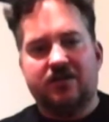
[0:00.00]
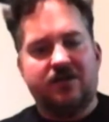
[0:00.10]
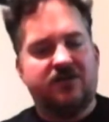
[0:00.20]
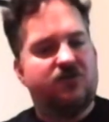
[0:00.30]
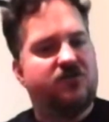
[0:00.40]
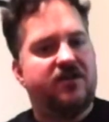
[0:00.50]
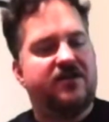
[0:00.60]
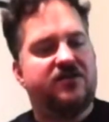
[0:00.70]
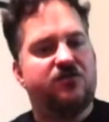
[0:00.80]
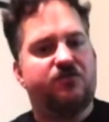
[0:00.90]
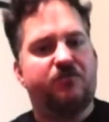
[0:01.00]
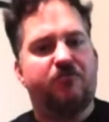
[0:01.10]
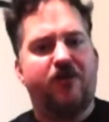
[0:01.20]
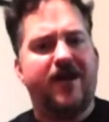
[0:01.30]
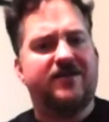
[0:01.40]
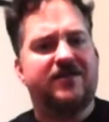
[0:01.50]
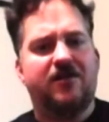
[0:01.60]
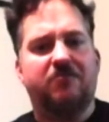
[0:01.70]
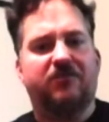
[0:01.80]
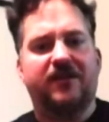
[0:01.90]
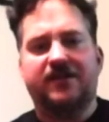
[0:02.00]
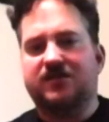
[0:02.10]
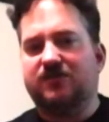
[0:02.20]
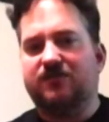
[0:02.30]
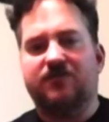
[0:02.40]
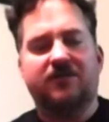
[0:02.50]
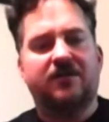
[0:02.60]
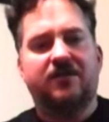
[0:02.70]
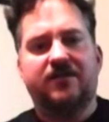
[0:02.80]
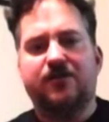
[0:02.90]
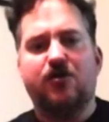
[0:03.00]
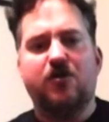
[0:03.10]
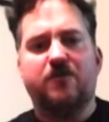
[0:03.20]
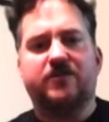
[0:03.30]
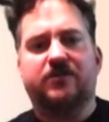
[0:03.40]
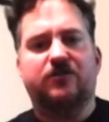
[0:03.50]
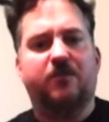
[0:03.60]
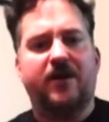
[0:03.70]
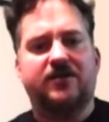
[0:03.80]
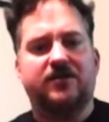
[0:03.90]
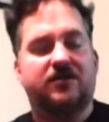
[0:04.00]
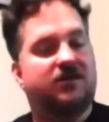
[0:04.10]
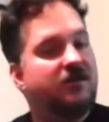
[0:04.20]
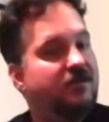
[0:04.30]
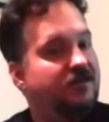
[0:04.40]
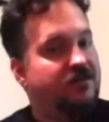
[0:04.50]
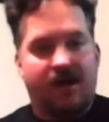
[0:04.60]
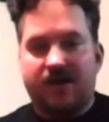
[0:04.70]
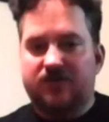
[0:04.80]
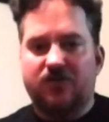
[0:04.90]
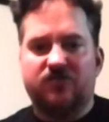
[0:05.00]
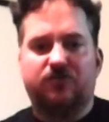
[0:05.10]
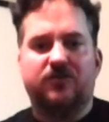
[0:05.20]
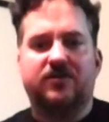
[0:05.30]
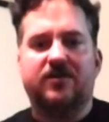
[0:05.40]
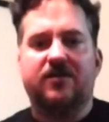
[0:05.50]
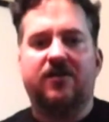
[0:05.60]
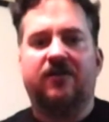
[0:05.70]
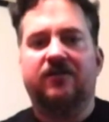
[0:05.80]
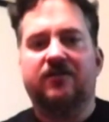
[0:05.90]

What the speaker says: It's those proprietary blends of the herbs and the spices. God knows what they are.